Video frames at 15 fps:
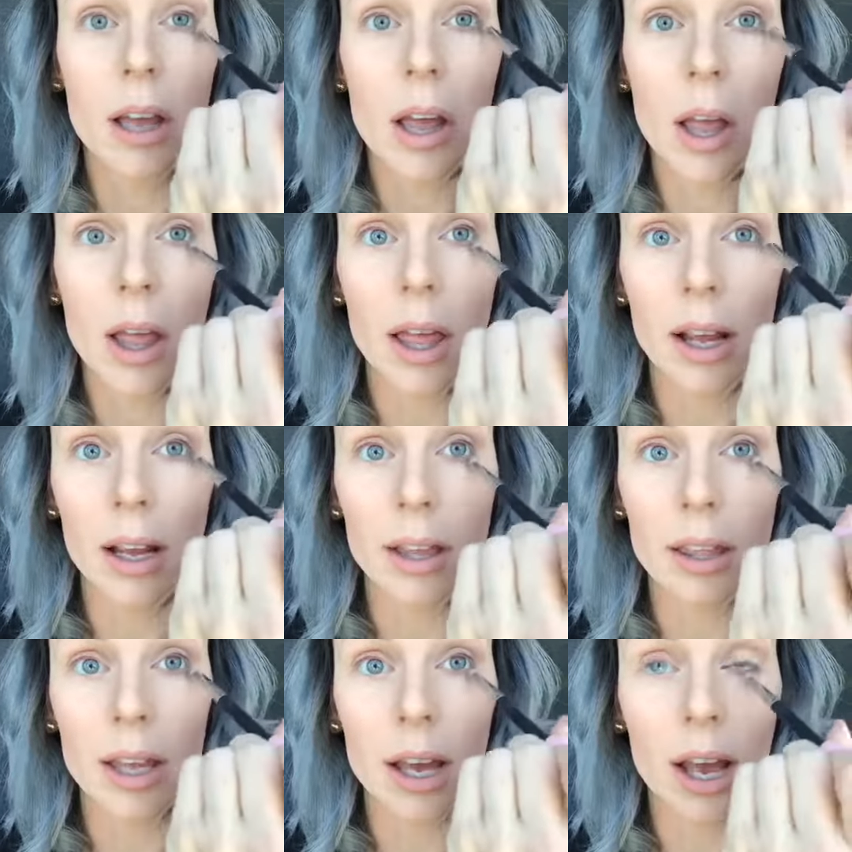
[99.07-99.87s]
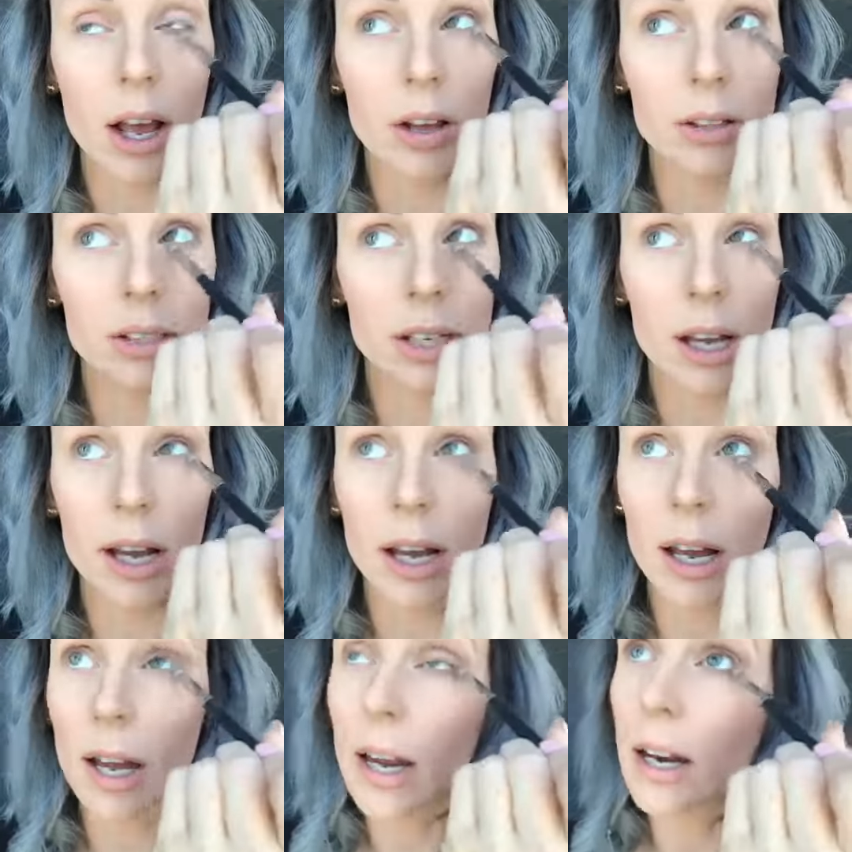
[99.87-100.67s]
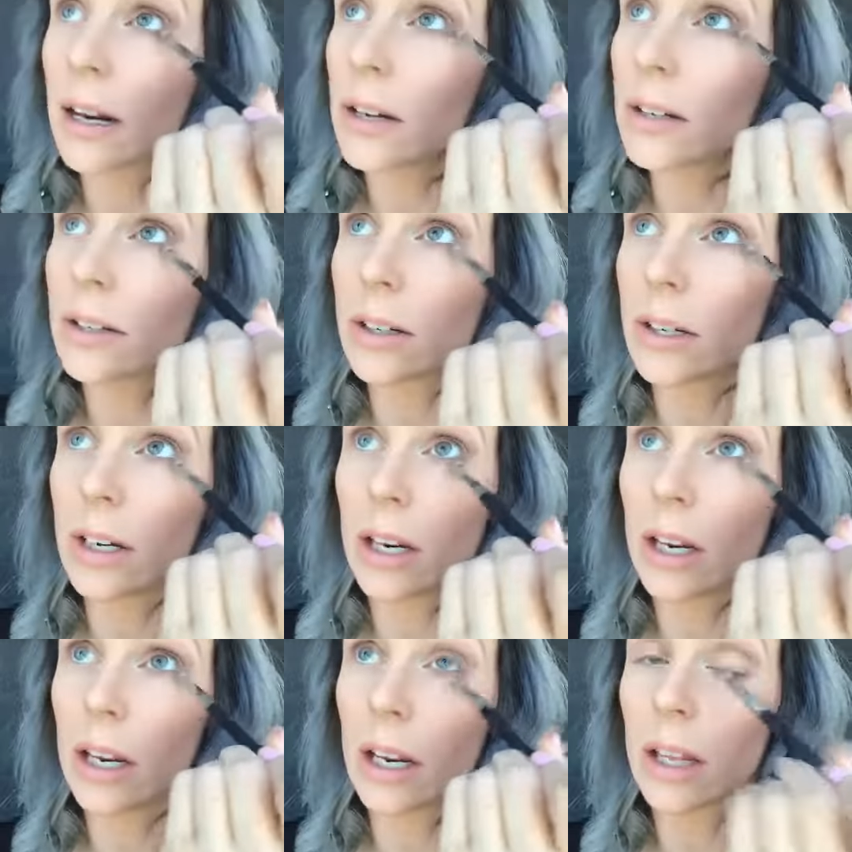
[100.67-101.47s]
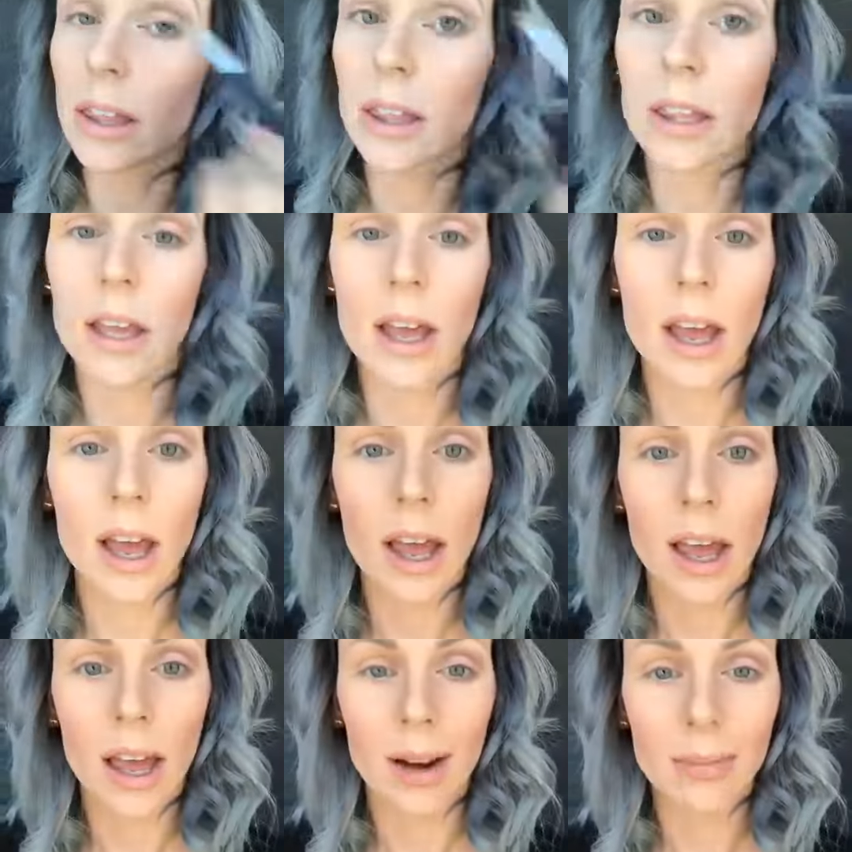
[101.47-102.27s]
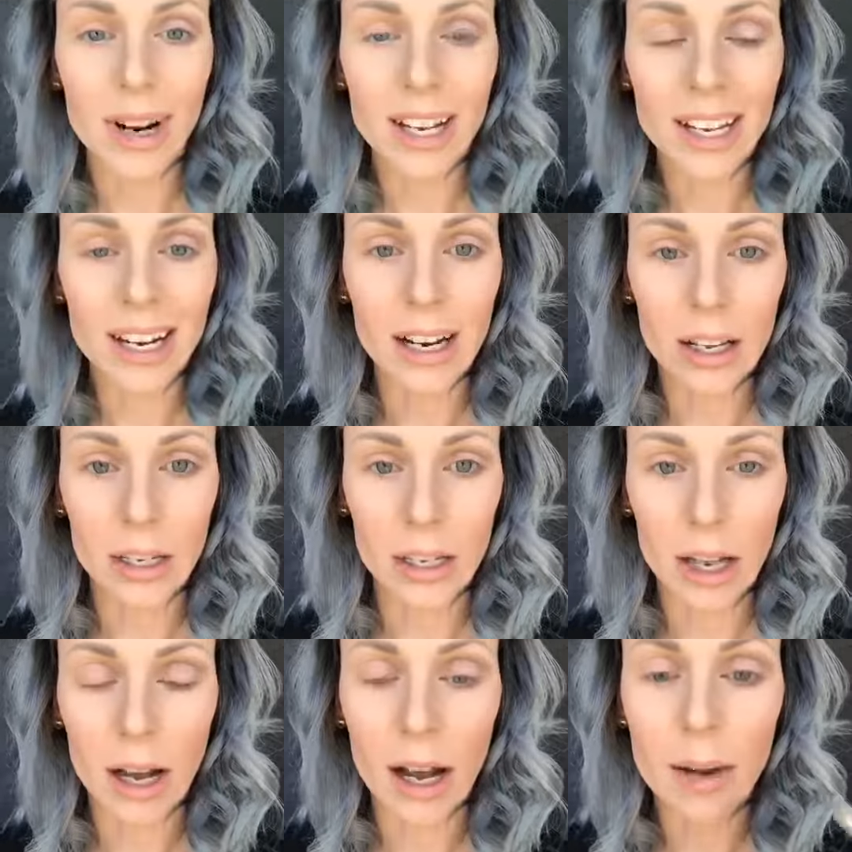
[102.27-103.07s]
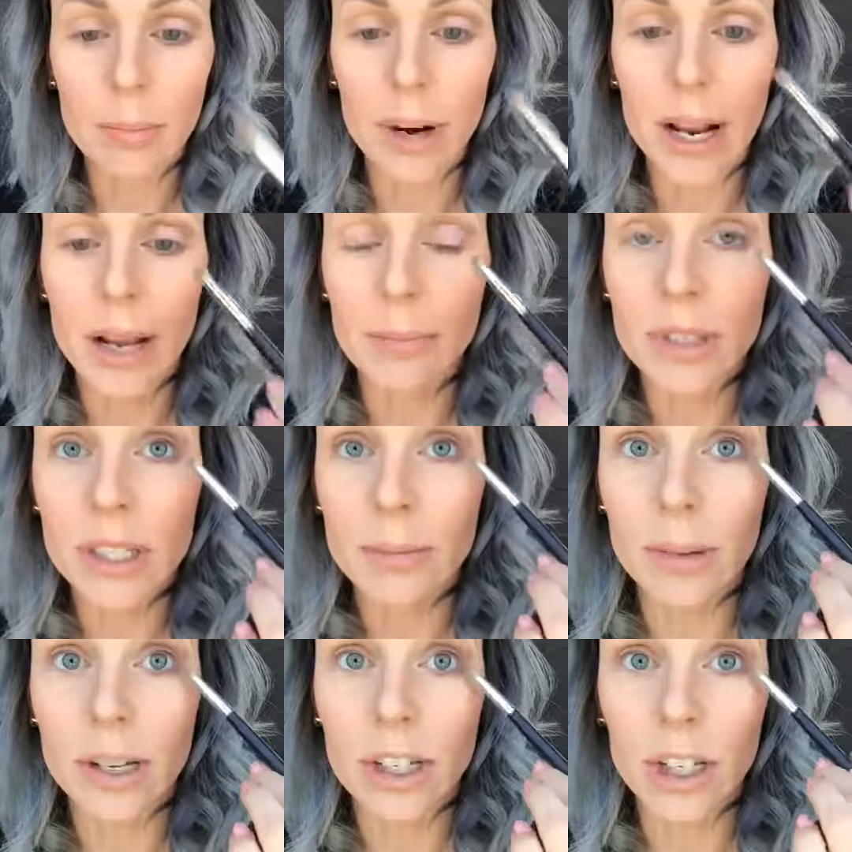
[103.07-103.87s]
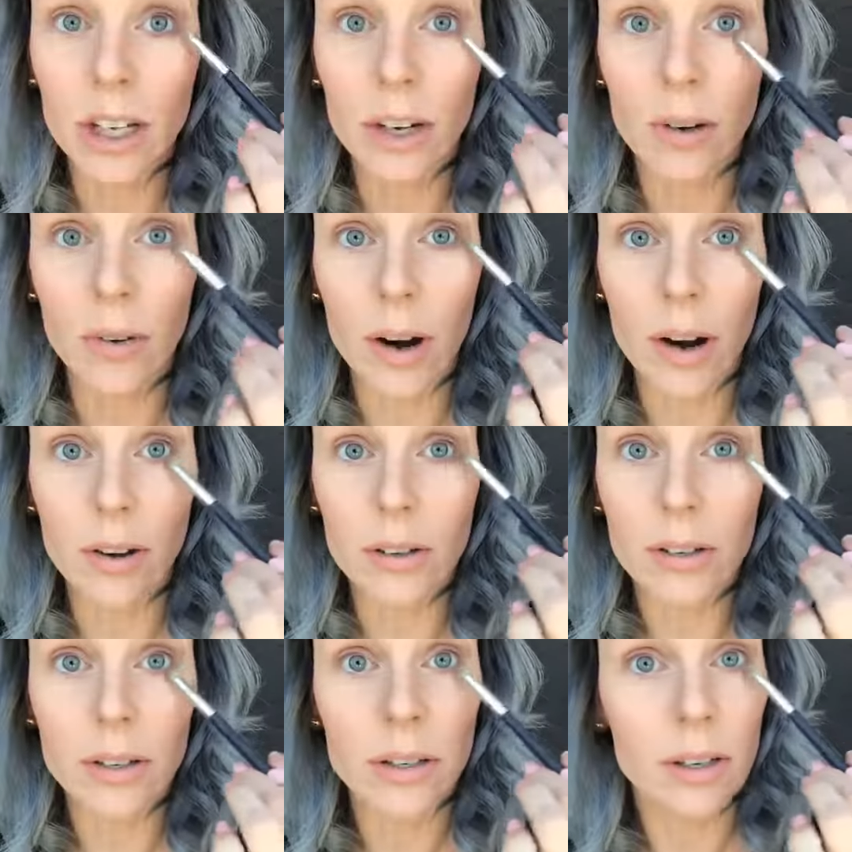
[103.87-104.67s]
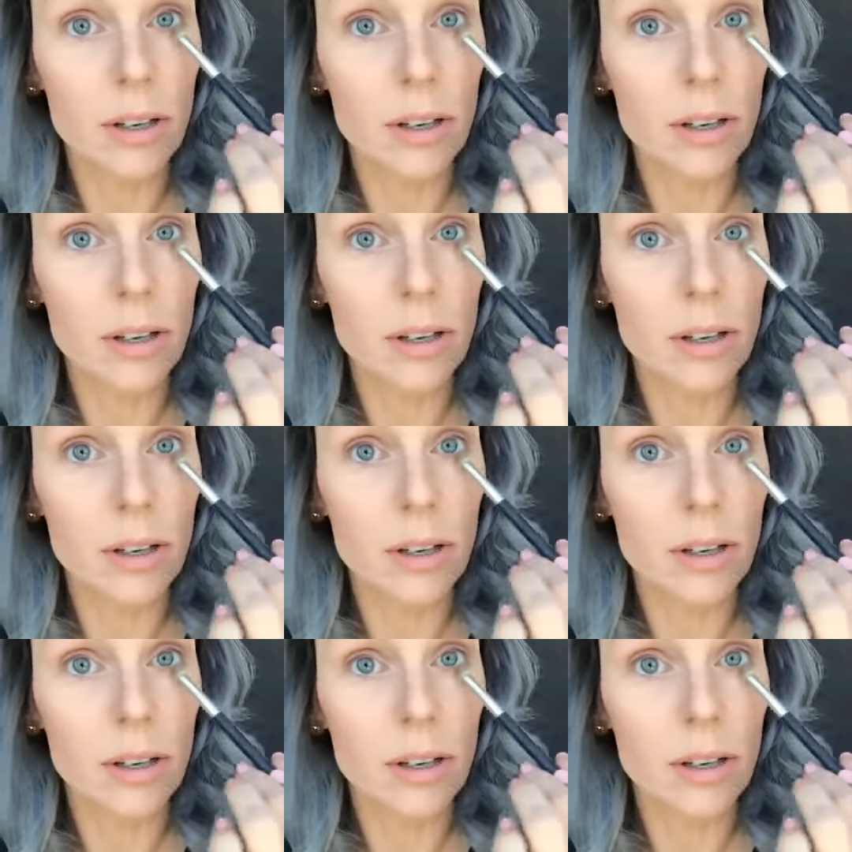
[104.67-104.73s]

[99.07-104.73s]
Like on the outside, underneath. And I'm not getting a lot, but I am smudging it around.